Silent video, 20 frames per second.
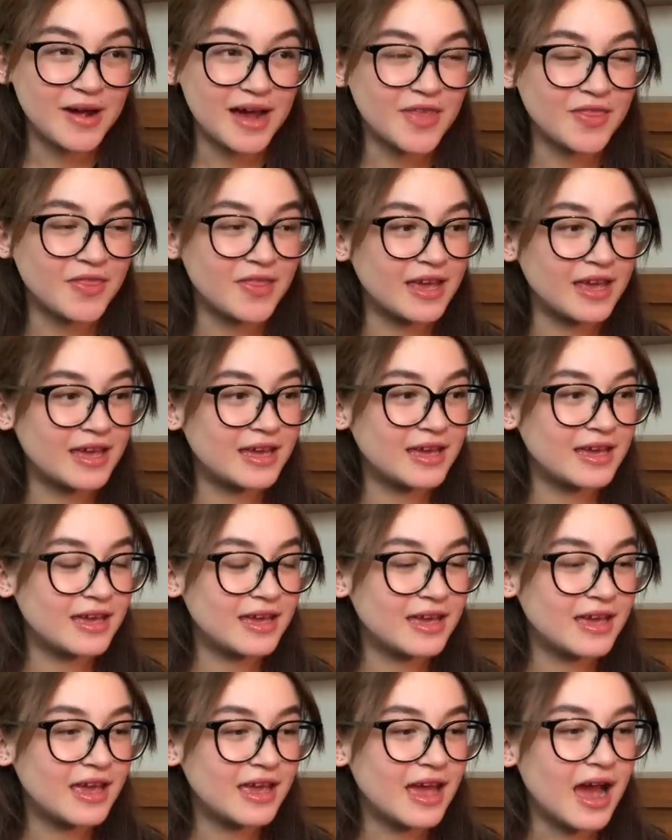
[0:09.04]
I think
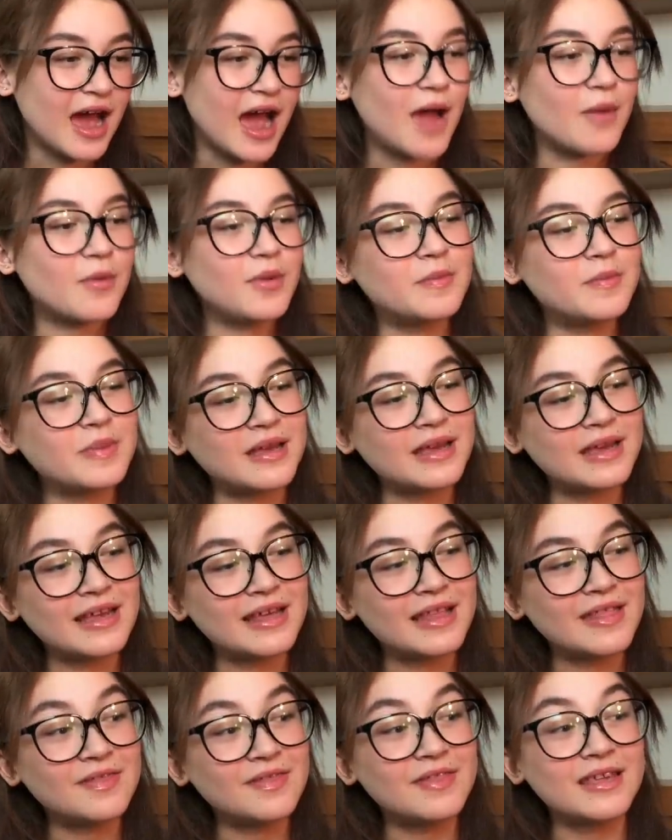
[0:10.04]
I would
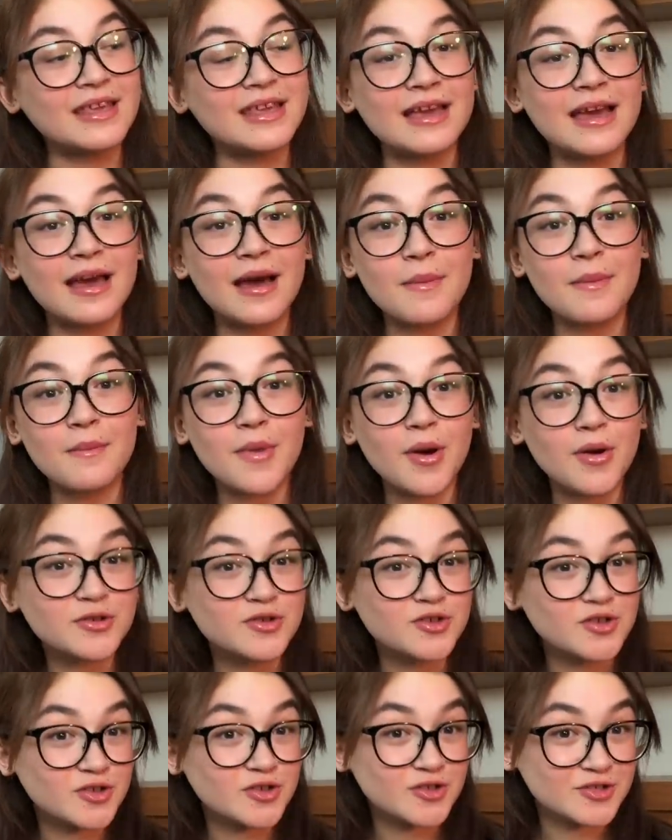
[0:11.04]
be the
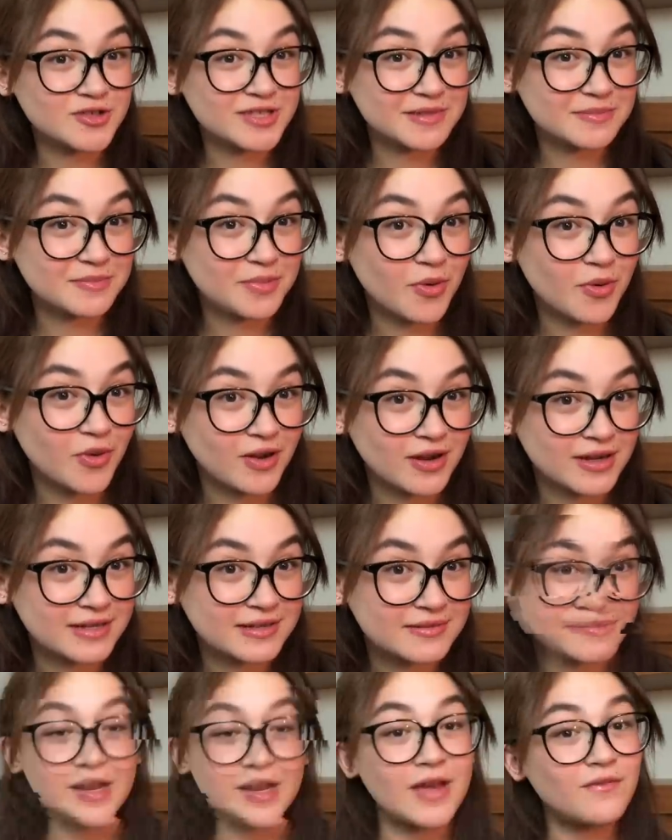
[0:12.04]
emotional support.
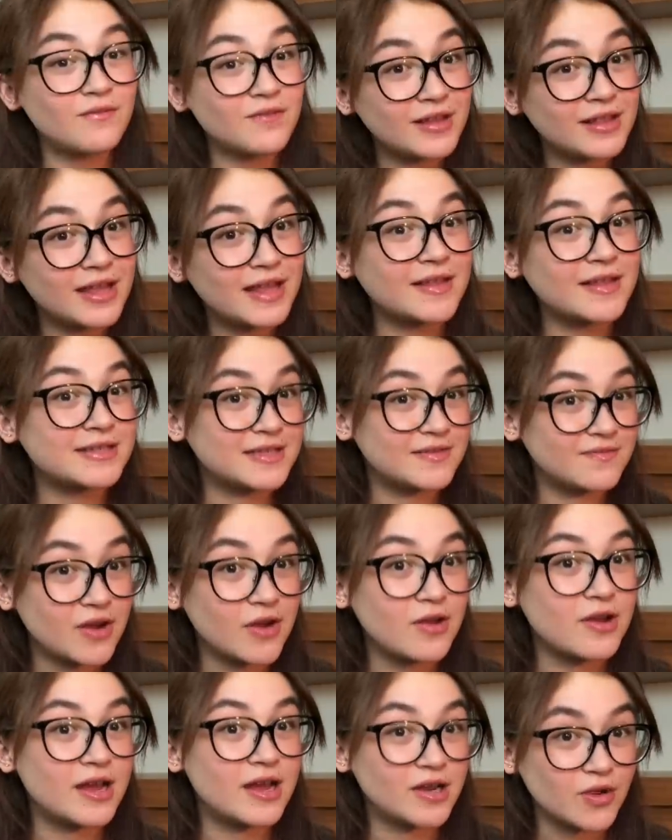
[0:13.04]
I feel like that's a
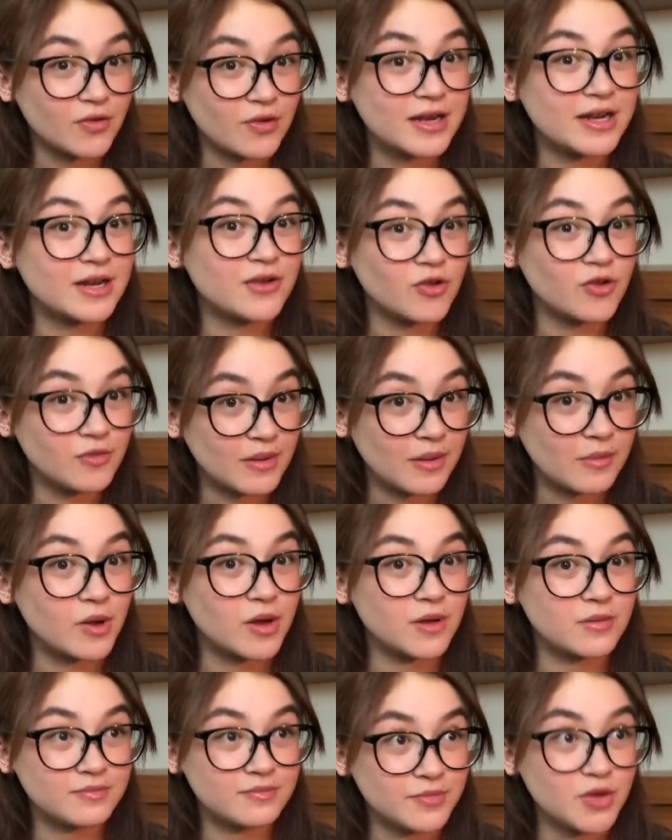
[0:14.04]
very underrated crew
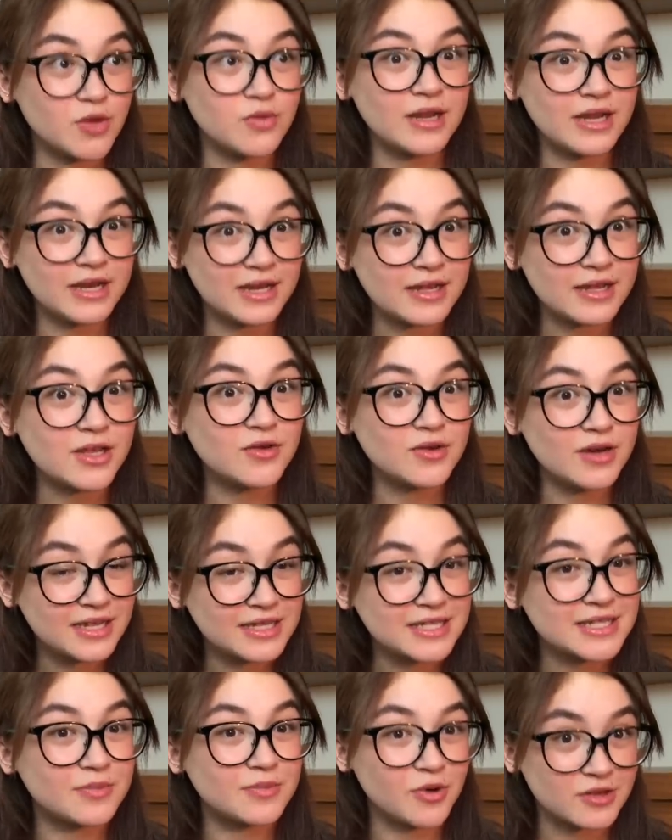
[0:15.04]
member. You need you need a
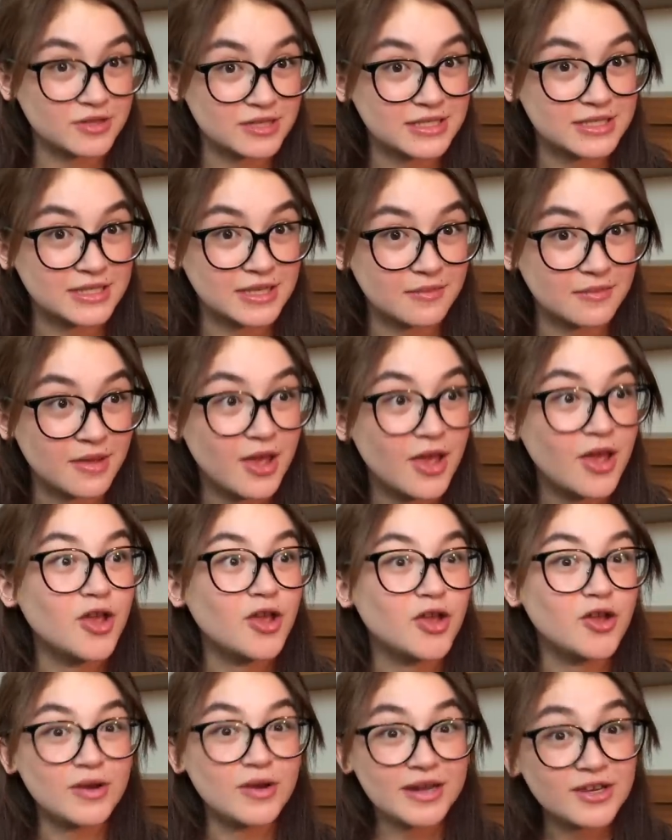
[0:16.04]
support system.
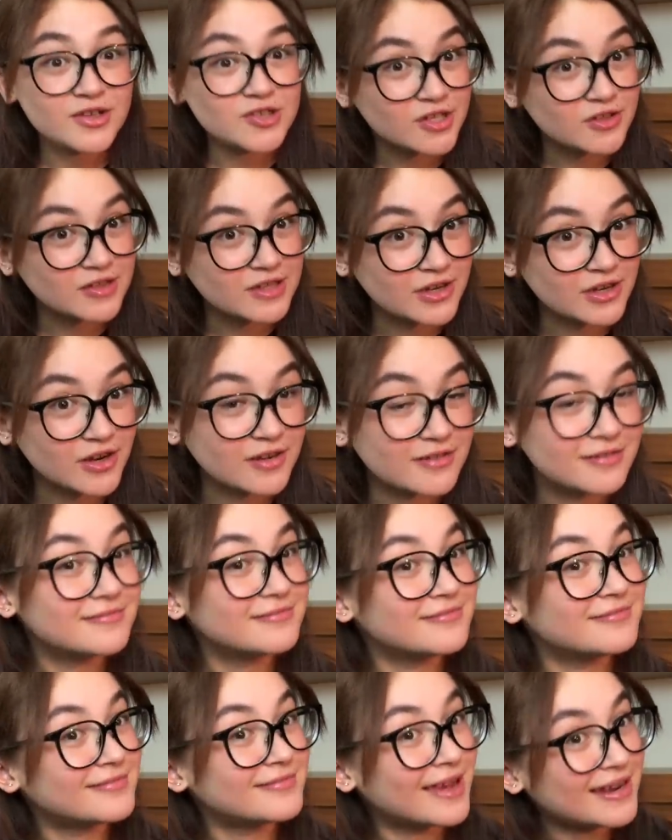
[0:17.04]
You need a cheerleader.
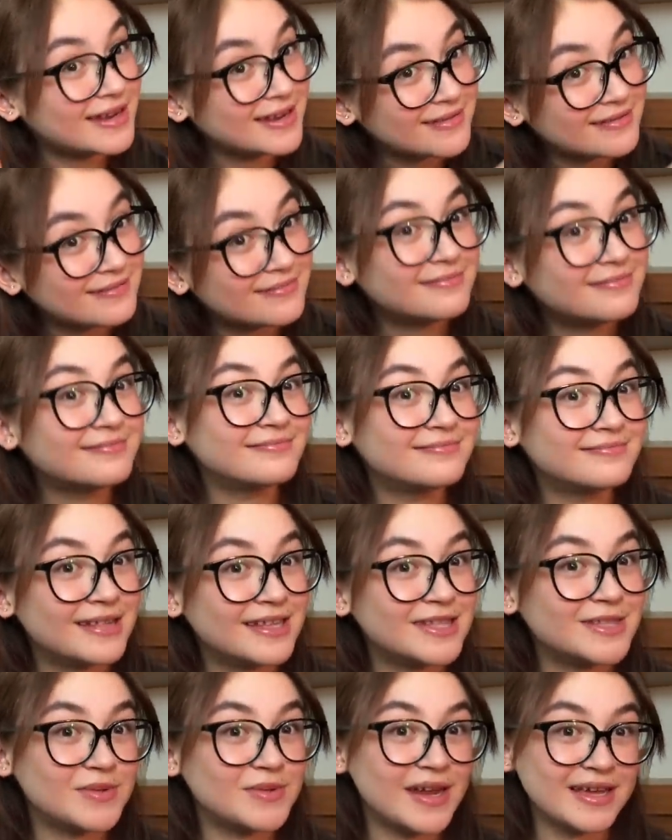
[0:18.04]
And
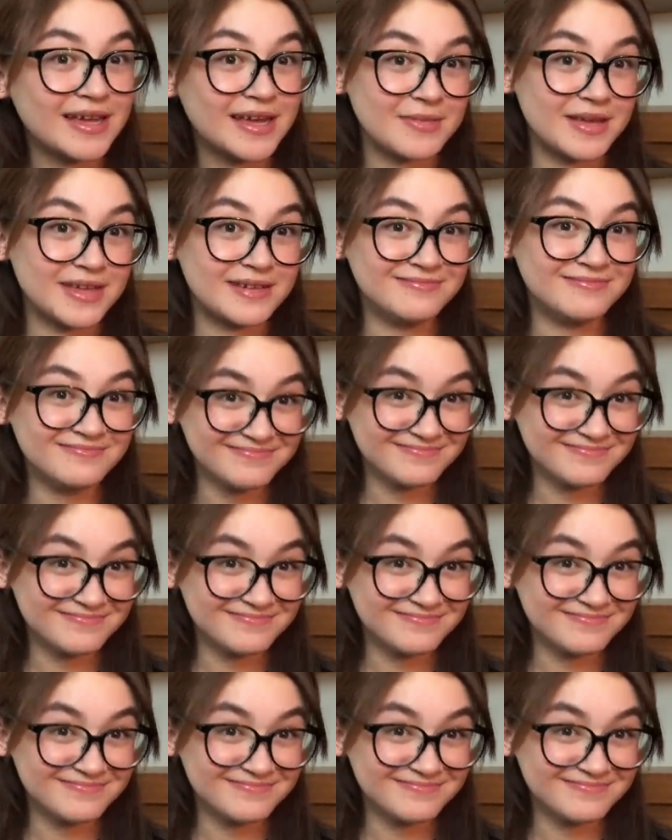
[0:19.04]
that's when I come in.